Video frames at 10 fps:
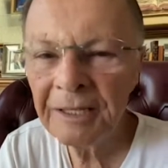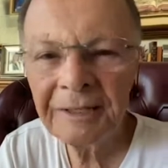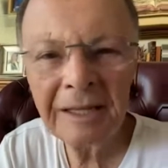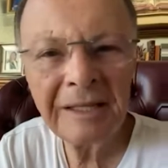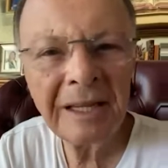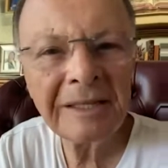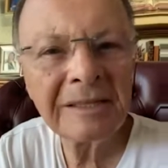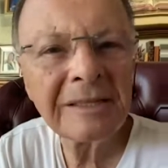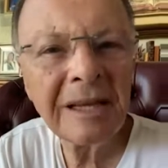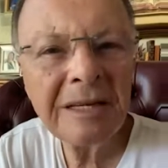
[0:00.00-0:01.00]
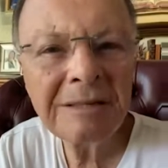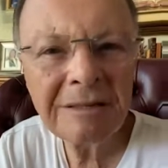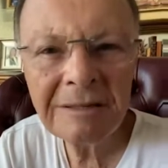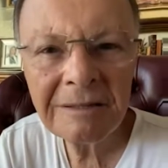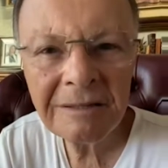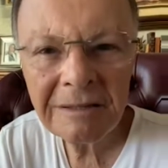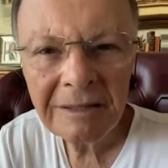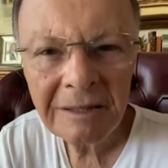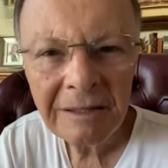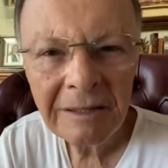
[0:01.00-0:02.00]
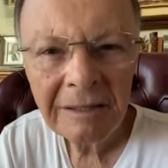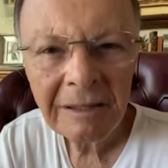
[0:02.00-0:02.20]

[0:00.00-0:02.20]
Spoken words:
that I would say, even